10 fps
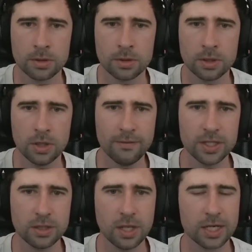could have
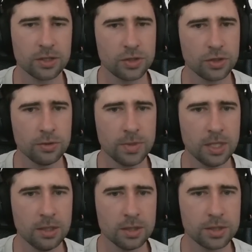a Doom
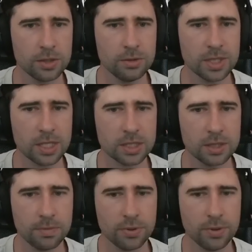here. Doom's actually
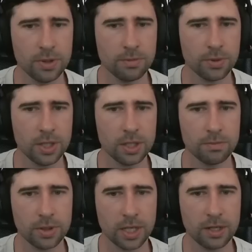pretty good
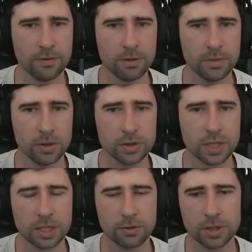play for him. It looks
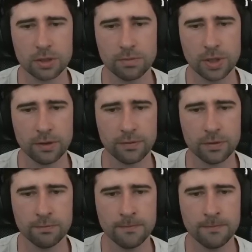like a really good play for him.